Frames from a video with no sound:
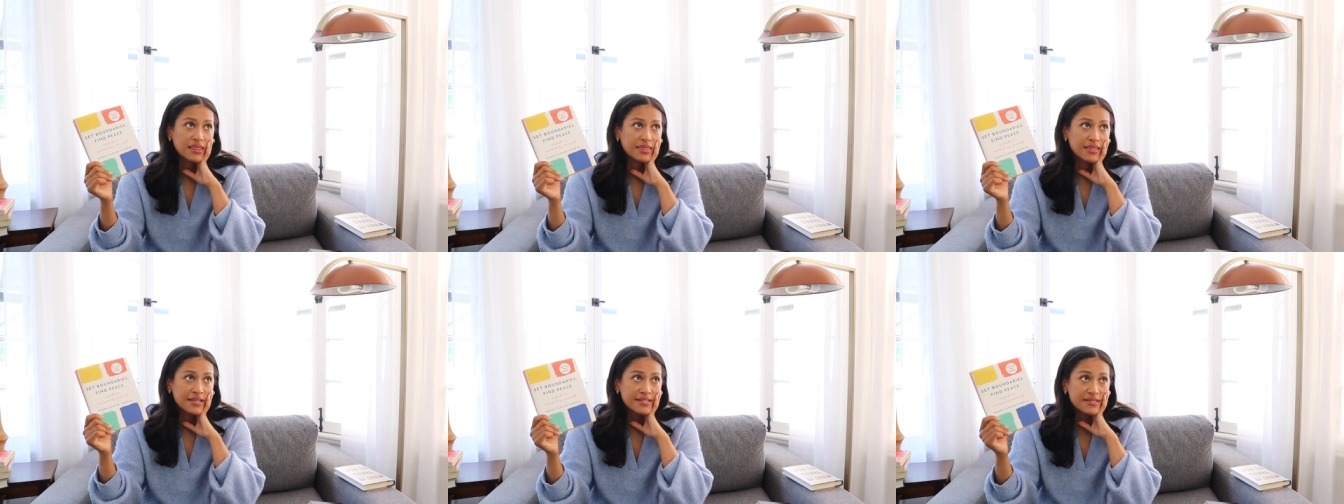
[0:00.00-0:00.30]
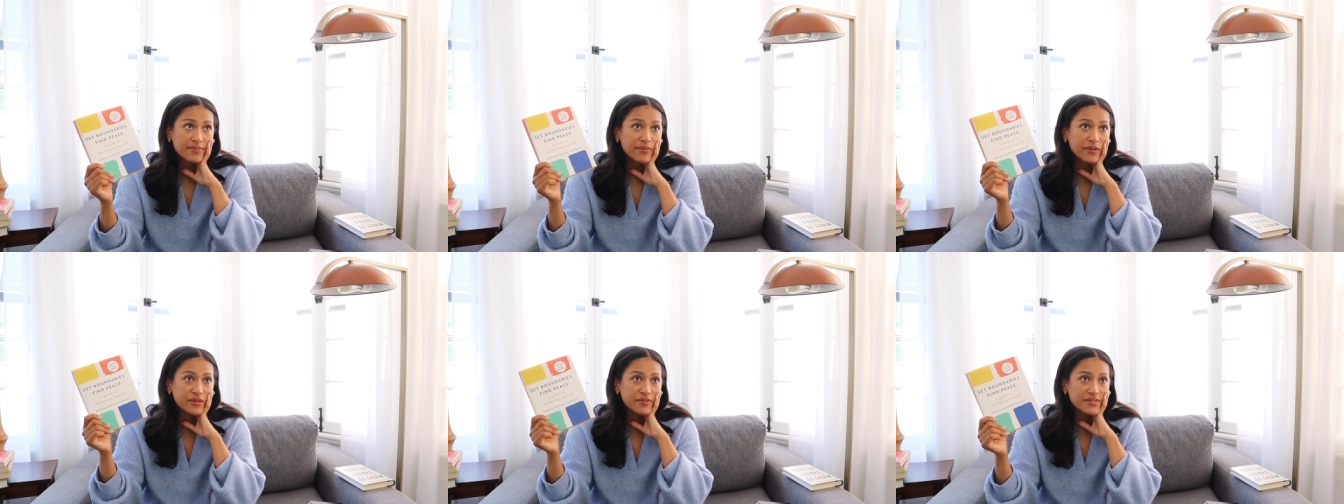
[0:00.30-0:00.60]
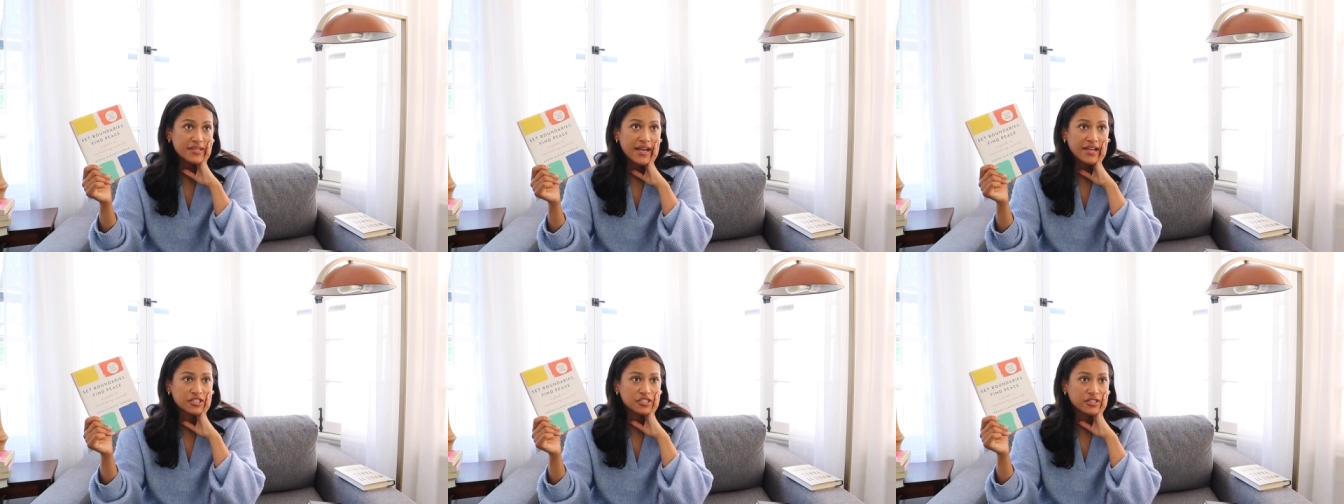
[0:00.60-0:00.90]
this book was
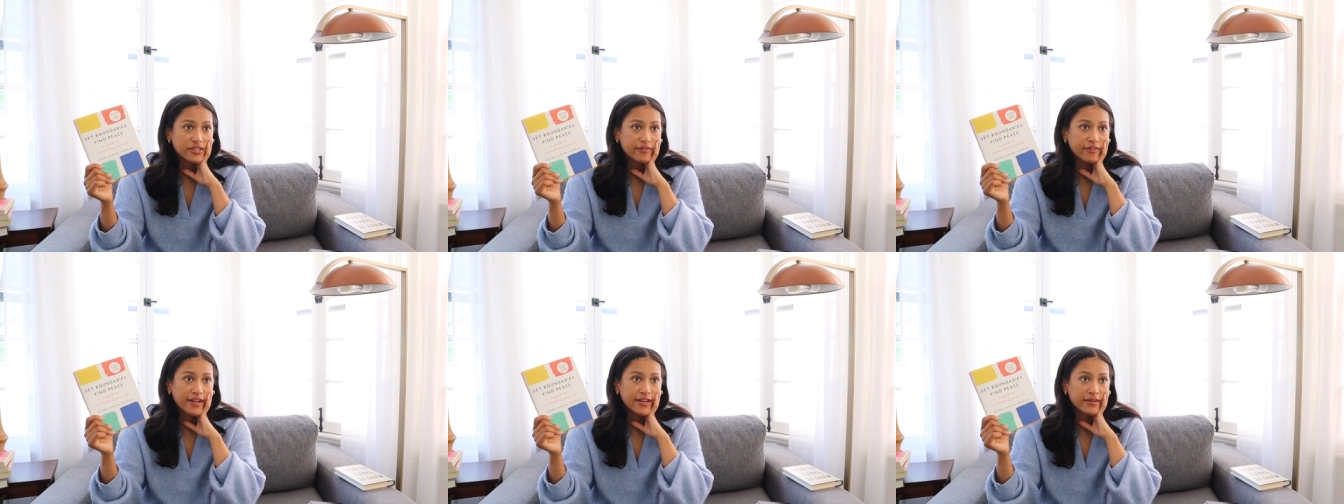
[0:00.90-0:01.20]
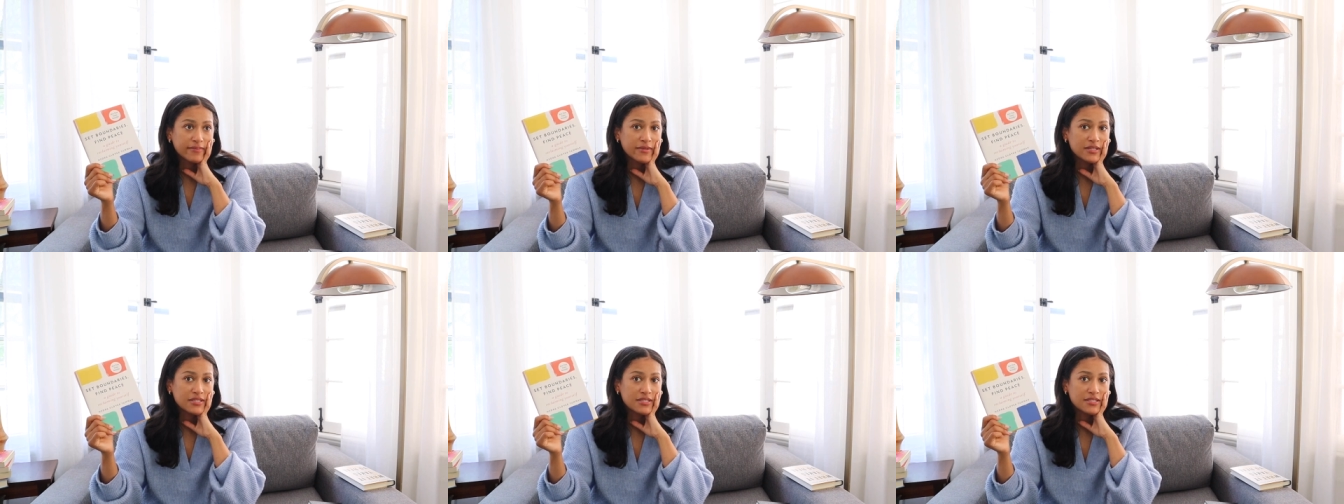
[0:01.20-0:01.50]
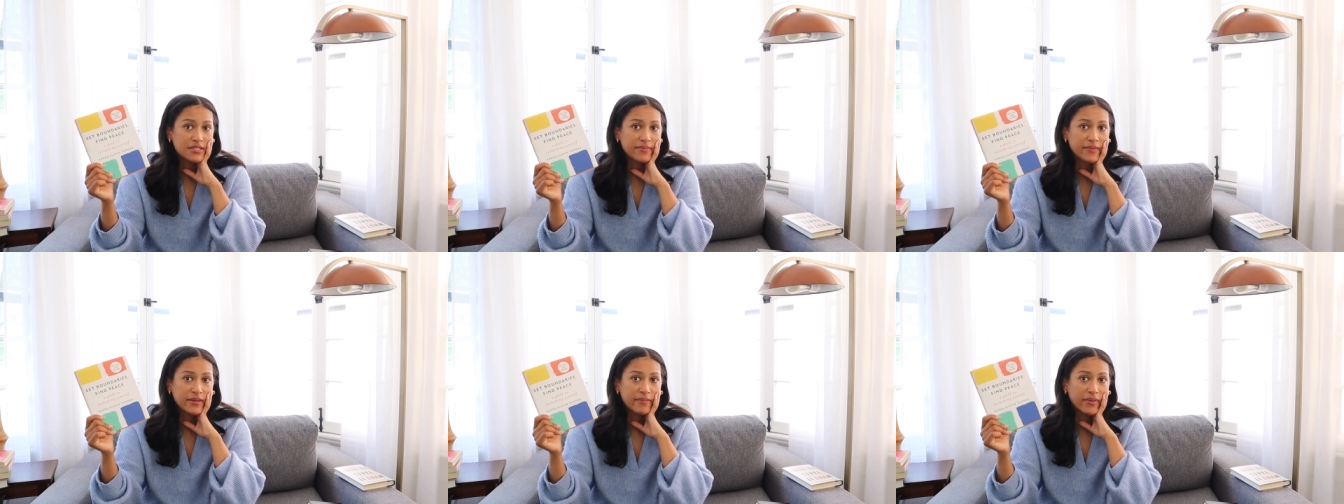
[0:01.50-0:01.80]
actually recommended
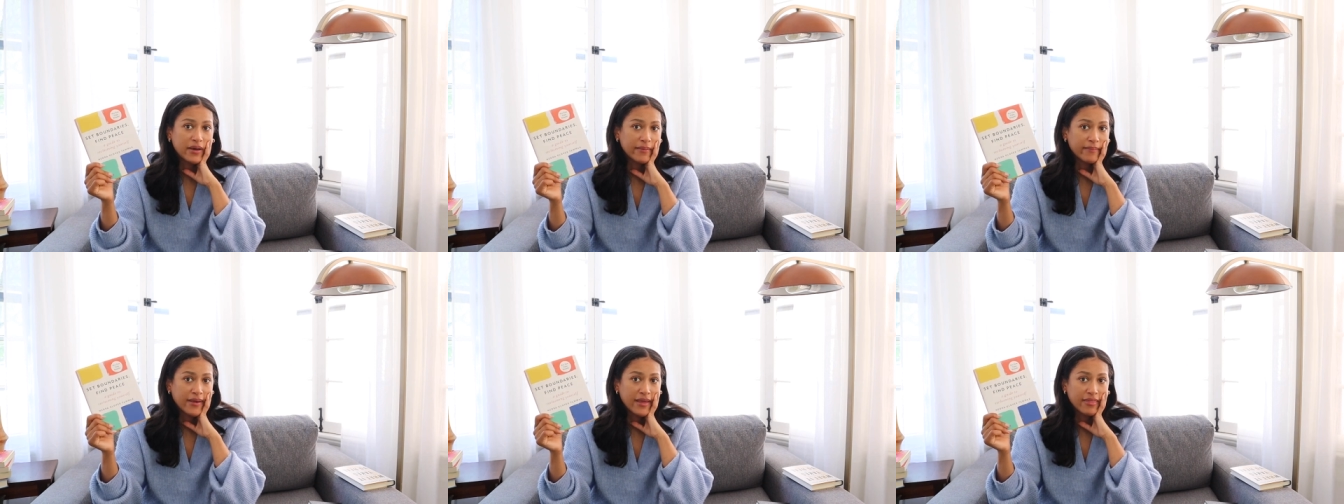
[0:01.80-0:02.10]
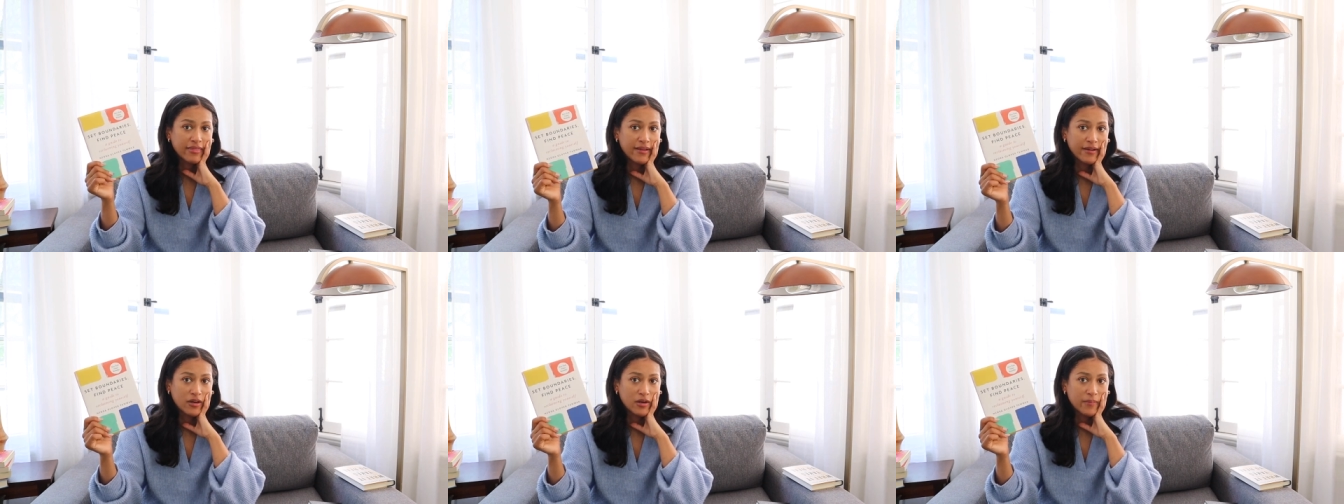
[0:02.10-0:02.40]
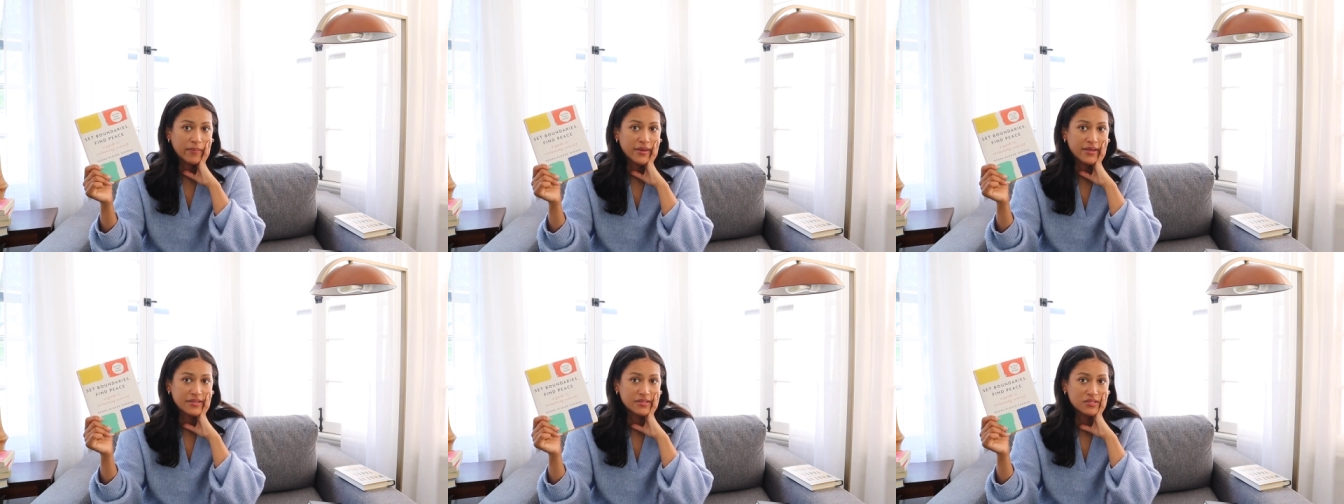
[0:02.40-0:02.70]
to me by my
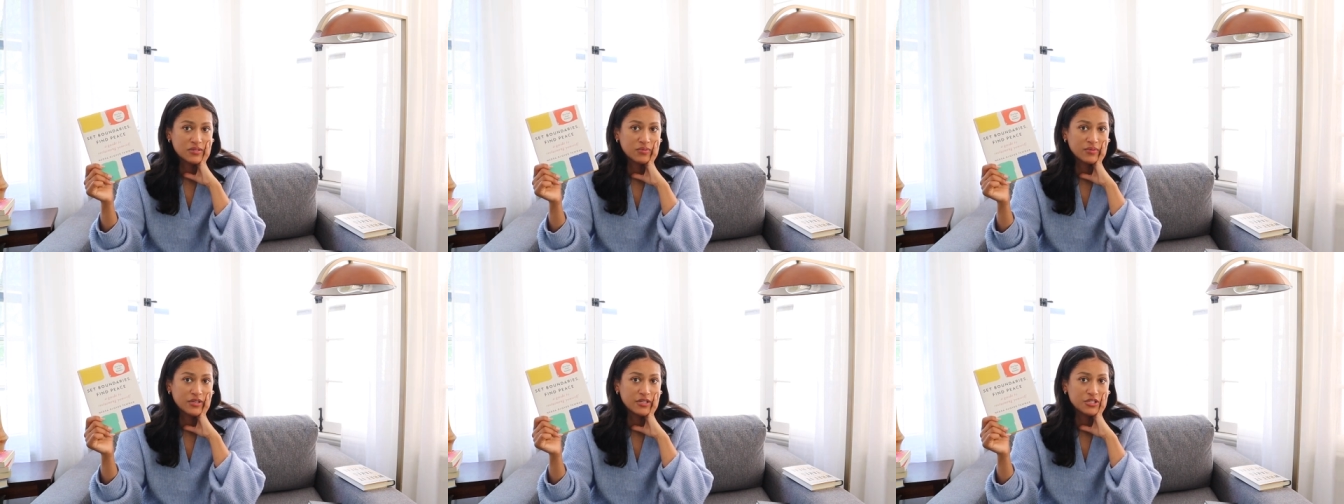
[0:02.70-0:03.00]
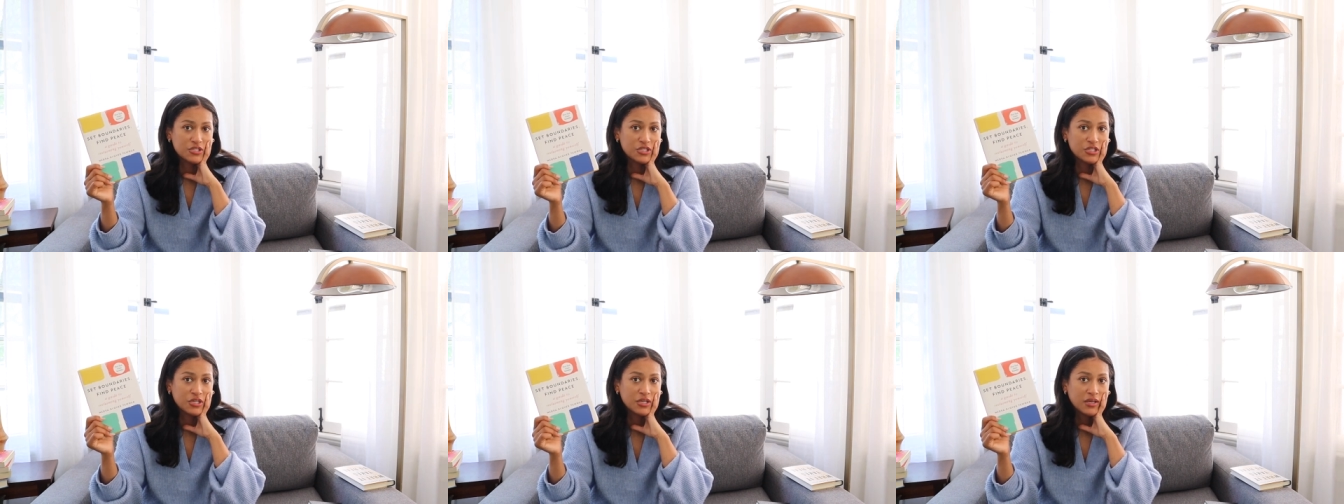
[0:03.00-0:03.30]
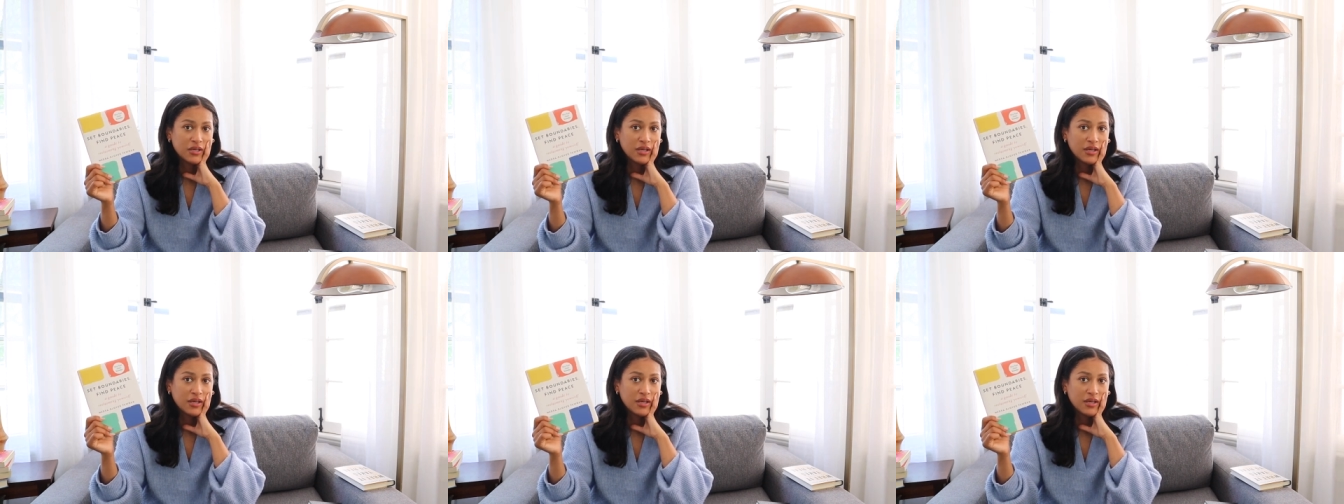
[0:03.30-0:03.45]
therapist, which